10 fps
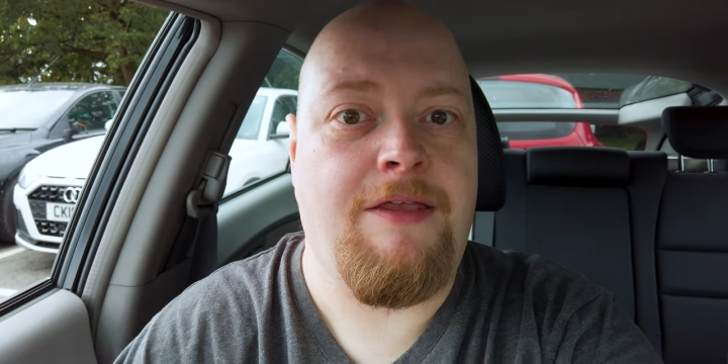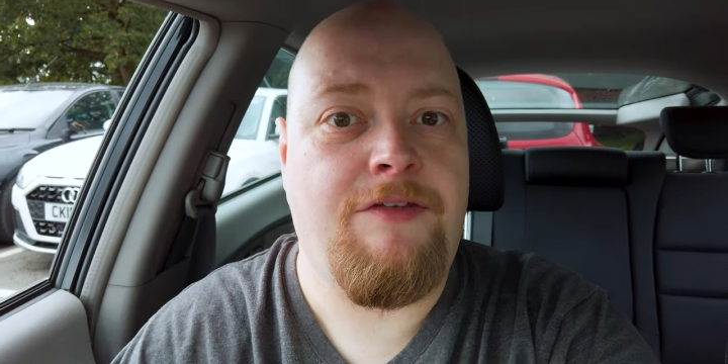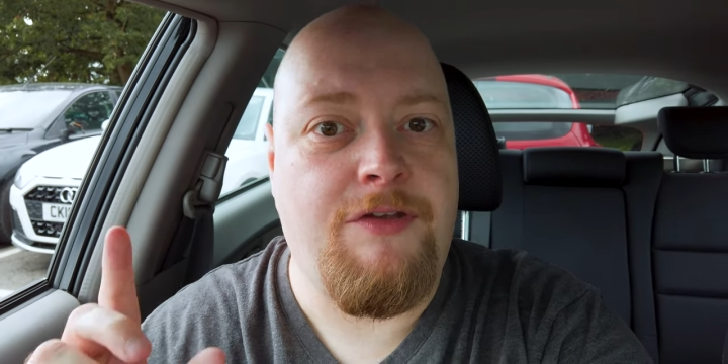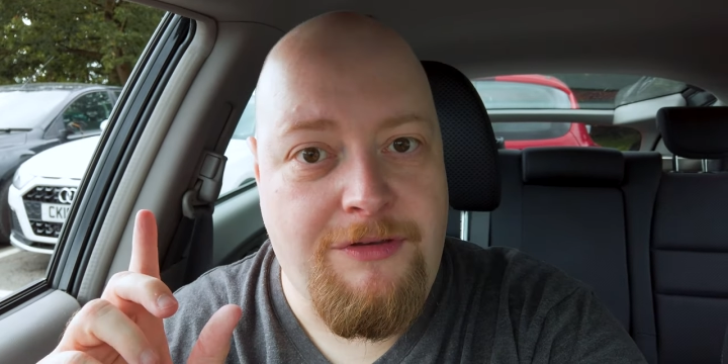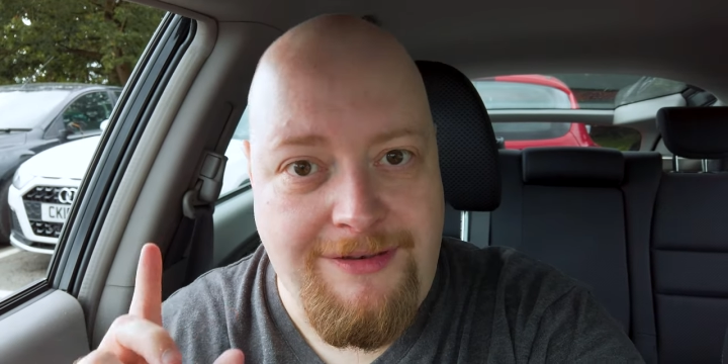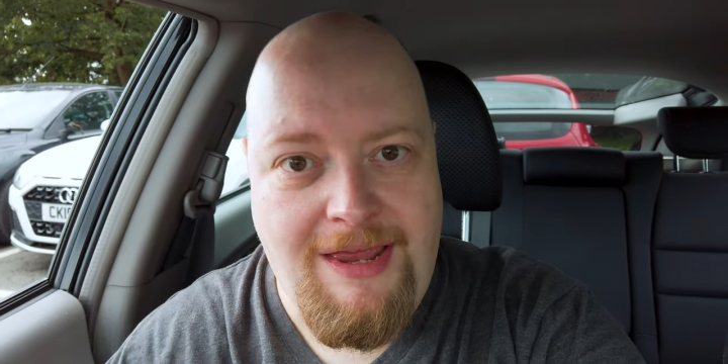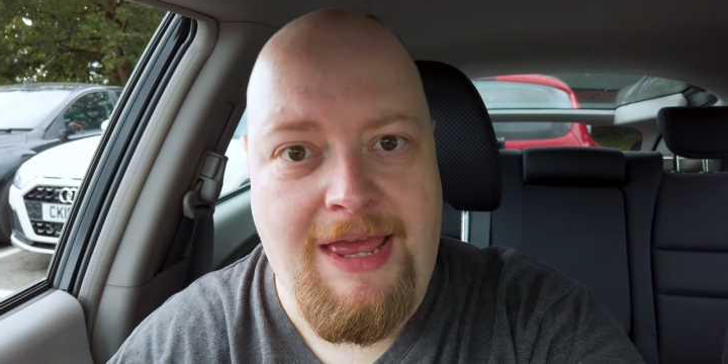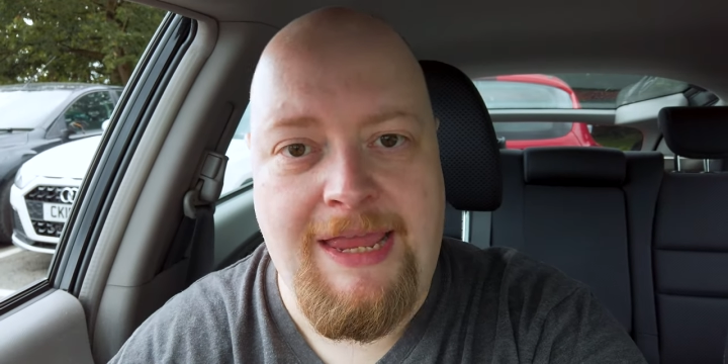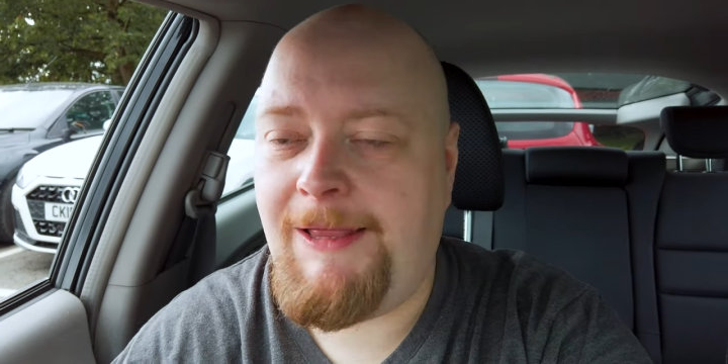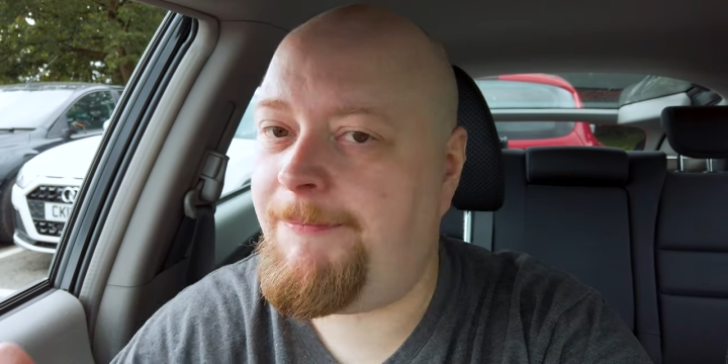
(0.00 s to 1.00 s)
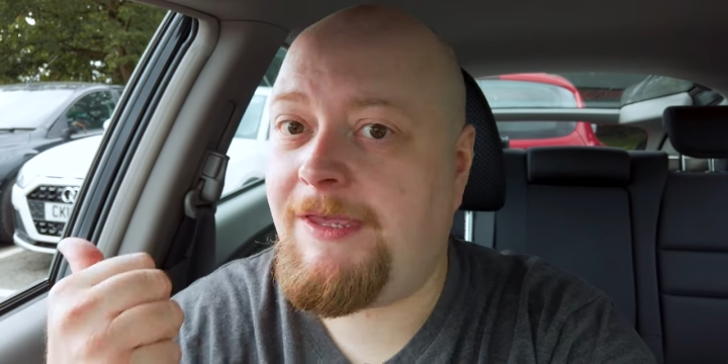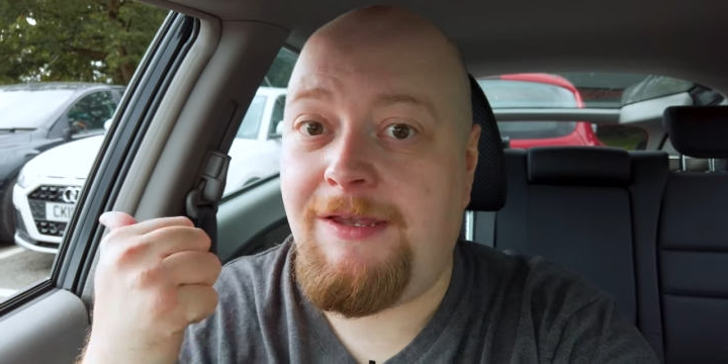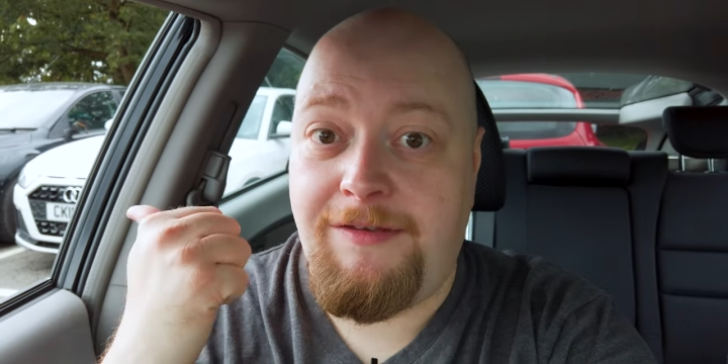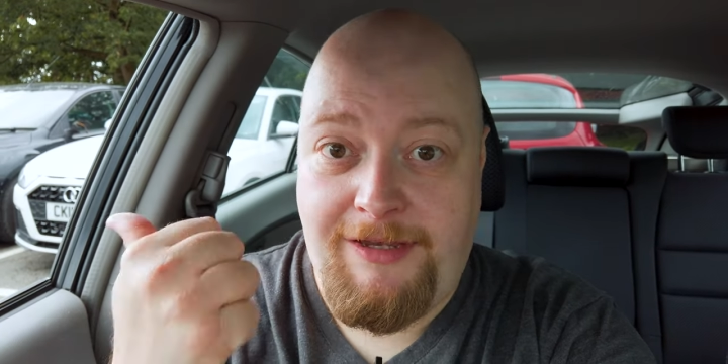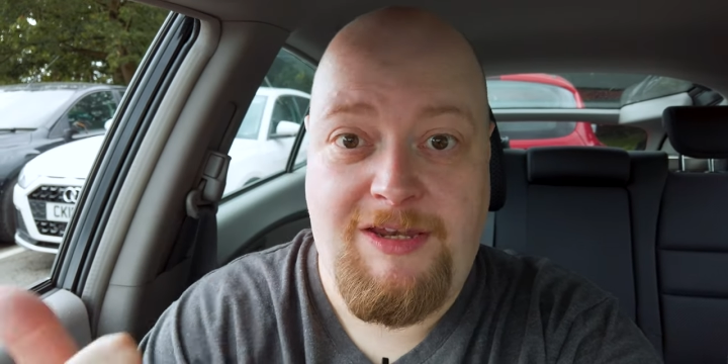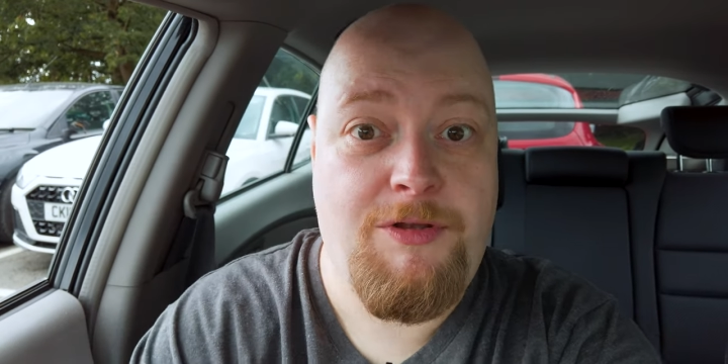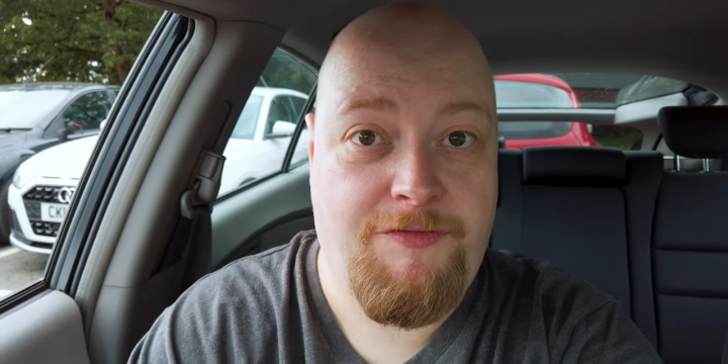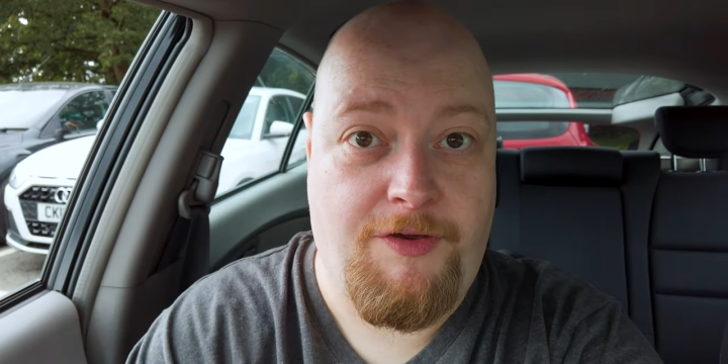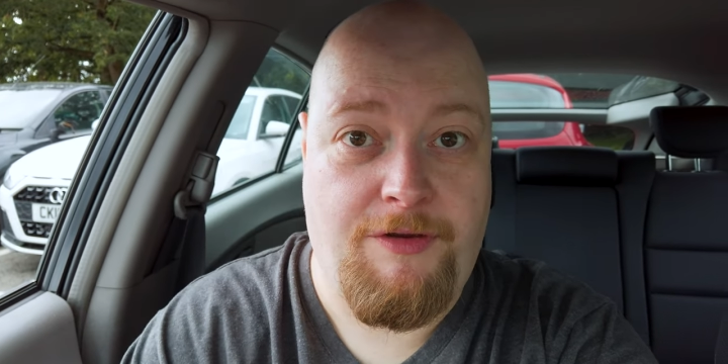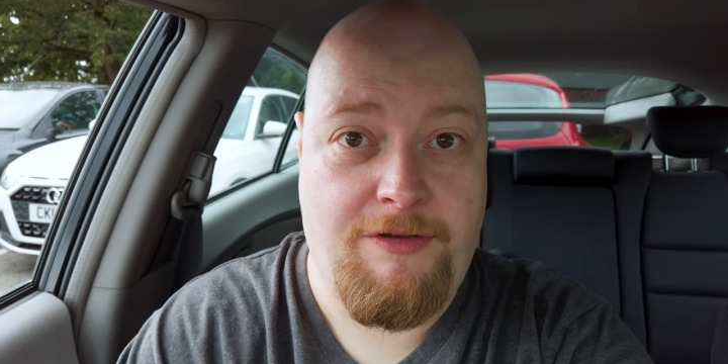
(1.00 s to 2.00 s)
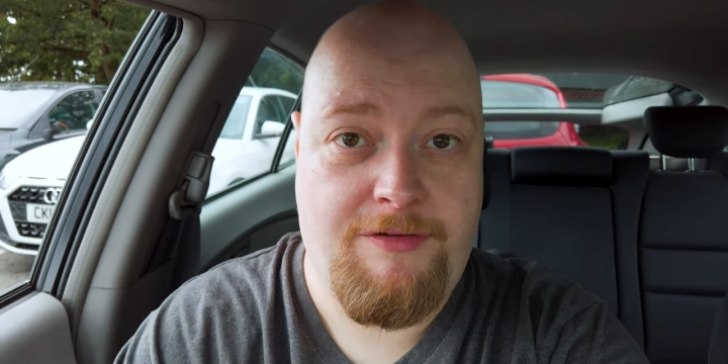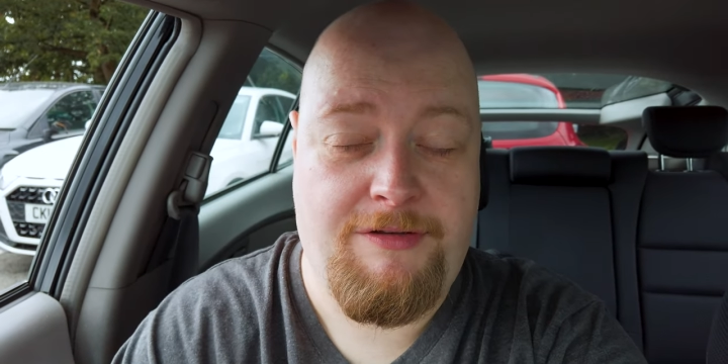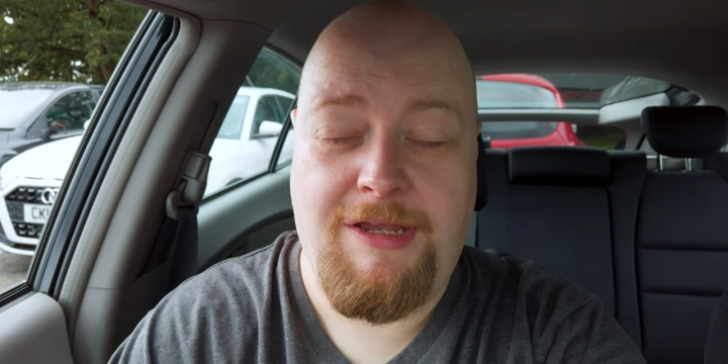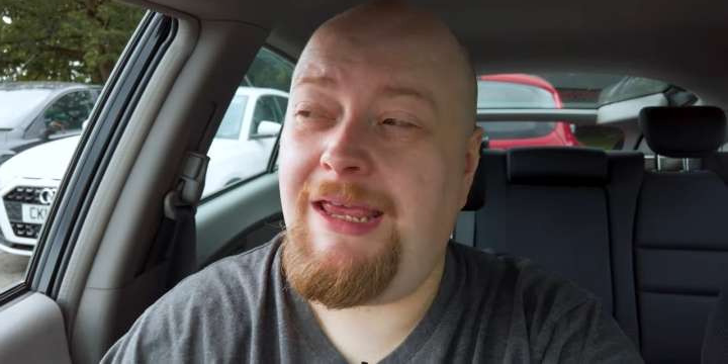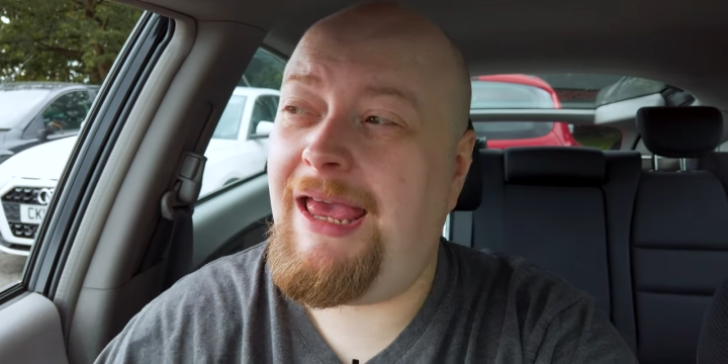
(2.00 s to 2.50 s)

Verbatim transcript: So today, continuous focus,